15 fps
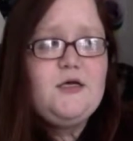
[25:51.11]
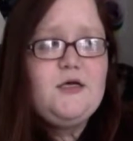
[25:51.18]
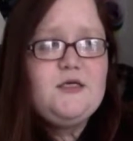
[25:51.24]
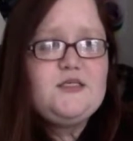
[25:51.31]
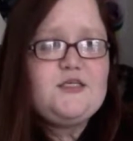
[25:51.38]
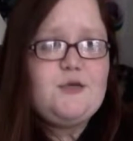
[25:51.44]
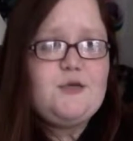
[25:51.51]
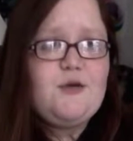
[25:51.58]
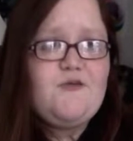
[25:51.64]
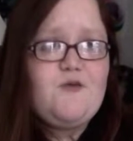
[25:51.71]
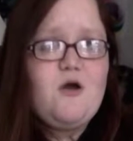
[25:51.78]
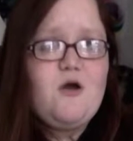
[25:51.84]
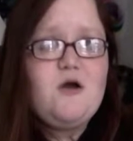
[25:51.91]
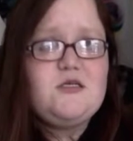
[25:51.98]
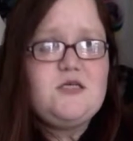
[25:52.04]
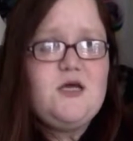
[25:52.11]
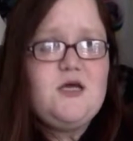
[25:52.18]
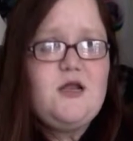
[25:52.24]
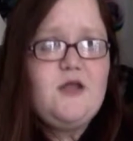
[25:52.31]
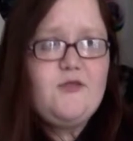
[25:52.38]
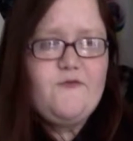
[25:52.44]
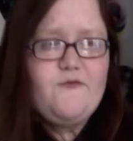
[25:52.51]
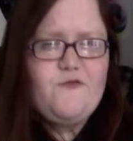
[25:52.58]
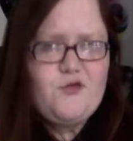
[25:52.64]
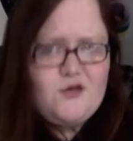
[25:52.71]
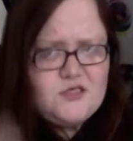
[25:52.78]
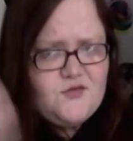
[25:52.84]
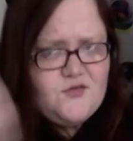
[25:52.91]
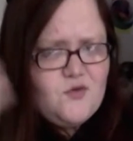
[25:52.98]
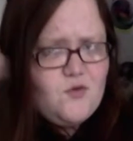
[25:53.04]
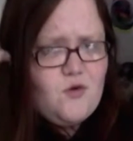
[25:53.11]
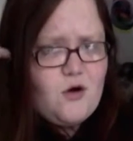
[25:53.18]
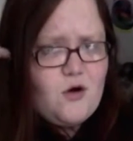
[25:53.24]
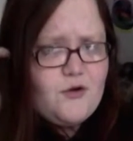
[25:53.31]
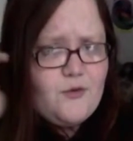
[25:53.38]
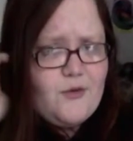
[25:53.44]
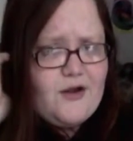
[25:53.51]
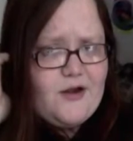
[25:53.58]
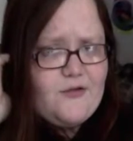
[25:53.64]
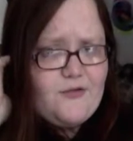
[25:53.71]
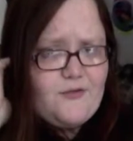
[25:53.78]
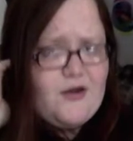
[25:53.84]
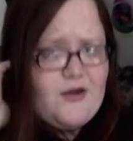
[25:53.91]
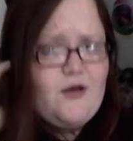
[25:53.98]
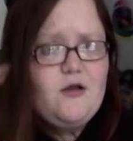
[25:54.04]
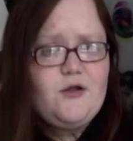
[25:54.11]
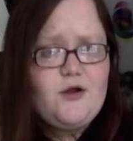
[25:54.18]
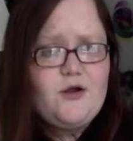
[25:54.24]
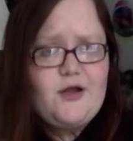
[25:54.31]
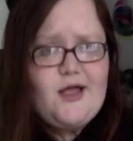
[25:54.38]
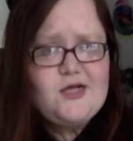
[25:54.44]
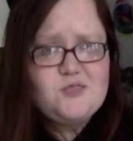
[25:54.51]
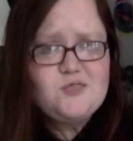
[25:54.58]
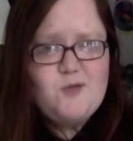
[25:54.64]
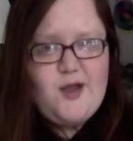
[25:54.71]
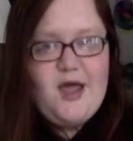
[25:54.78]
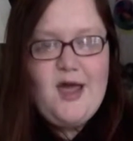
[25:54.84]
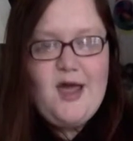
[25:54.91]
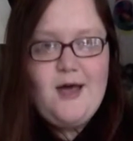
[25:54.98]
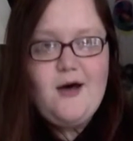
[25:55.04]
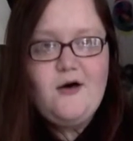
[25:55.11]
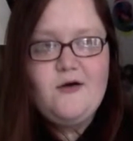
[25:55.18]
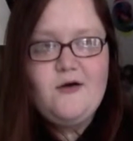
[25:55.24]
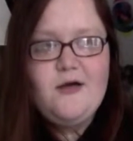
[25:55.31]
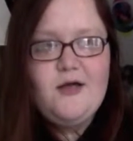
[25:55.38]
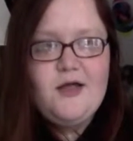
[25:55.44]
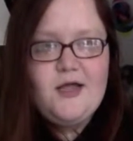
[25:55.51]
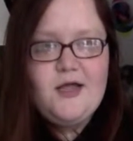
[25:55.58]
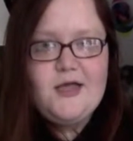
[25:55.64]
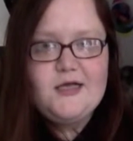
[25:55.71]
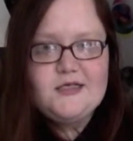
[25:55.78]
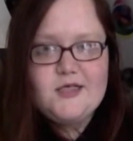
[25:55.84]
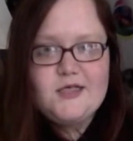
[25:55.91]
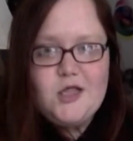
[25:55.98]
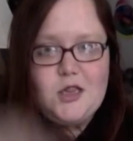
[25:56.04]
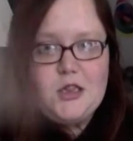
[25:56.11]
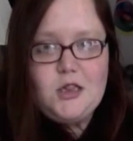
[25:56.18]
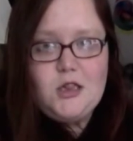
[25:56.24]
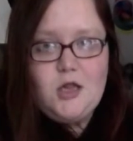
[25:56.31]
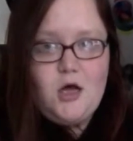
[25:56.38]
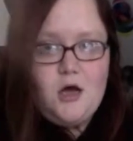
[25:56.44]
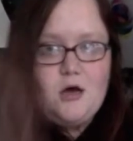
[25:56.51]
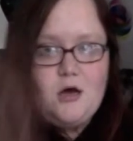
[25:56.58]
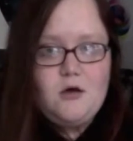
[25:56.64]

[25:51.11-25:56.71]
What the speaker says: So I frogged it. And for those of you who aren't aware, the 3-color cashmere cowl is long.